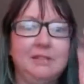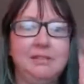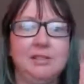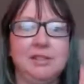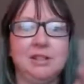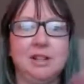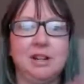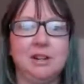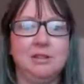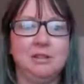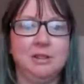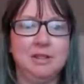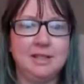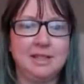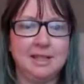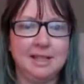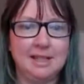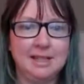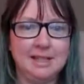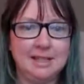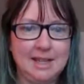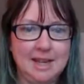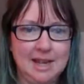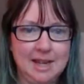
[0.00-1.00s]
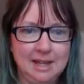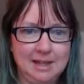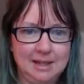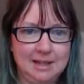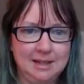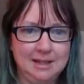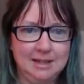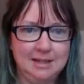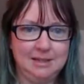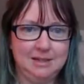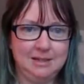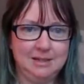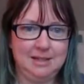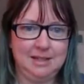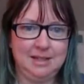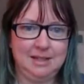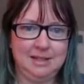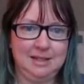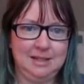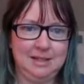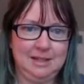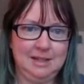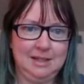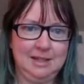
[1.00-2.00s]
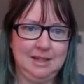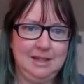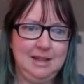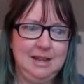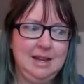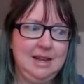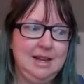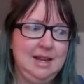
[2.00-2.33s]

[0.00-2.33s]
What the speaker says: I was always exactly 160.